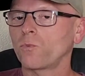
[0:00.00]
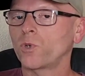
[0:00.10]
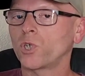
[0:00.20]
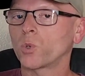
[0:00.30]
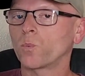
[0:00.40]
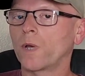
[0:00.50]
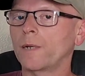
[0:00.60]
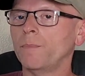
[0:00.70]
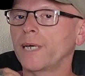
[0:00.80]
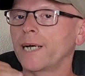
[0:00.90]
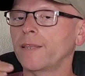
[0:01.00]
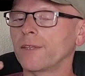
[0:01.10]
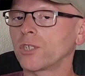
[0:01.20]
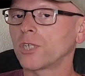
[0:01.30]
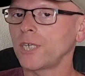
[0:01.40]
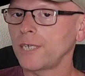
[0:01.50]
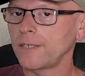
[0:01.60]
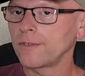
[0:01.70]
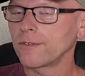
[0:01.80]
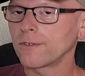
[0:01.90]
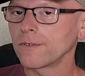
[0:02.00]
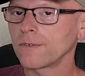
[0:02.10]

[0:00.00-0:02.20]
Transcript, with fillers: which is read behind the scenes